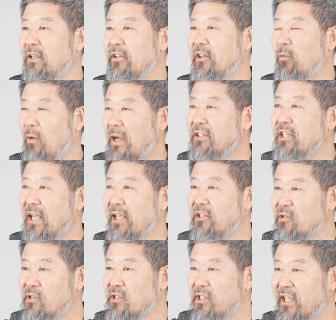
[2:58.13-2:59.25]
Then one day
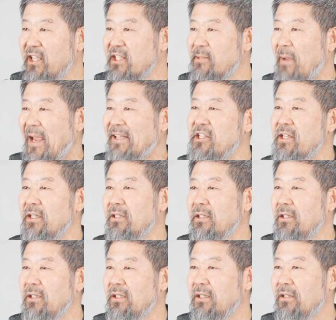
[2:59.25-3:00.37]
you see his painting
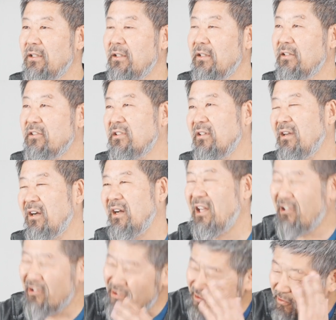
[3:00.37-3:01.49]
and you say,
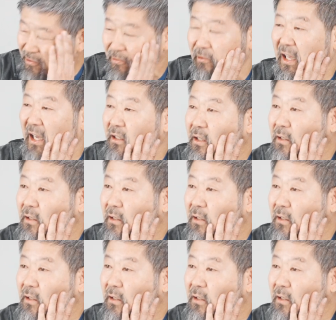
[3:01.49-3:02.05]
how did you do that?